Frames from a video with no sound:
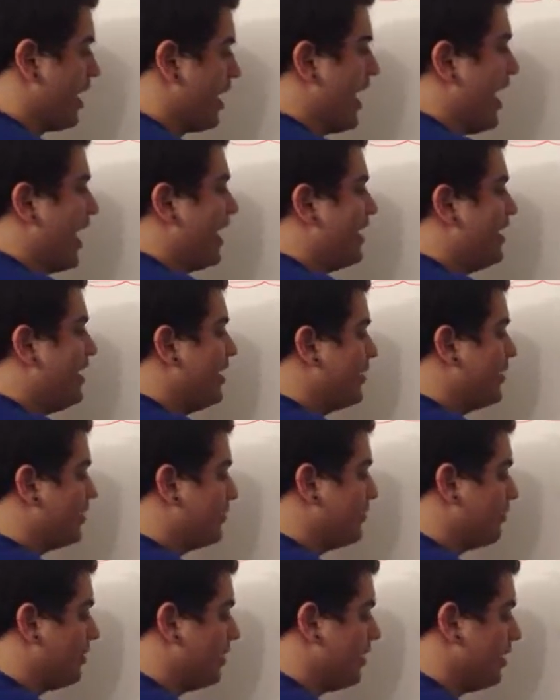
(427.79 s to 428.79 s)
adhere
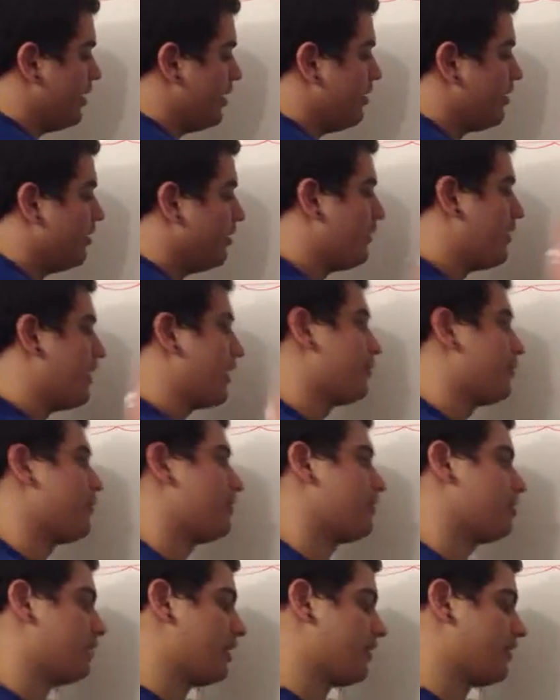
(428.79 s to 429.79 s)
to the von
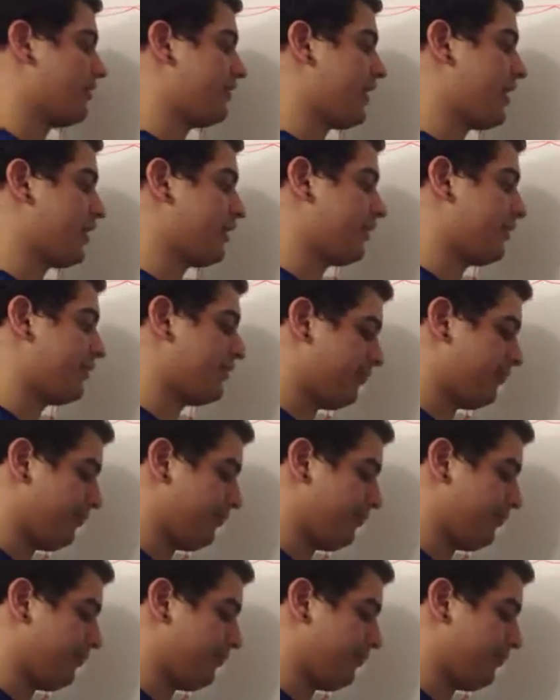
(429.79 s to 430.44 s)
Willebrand's factor.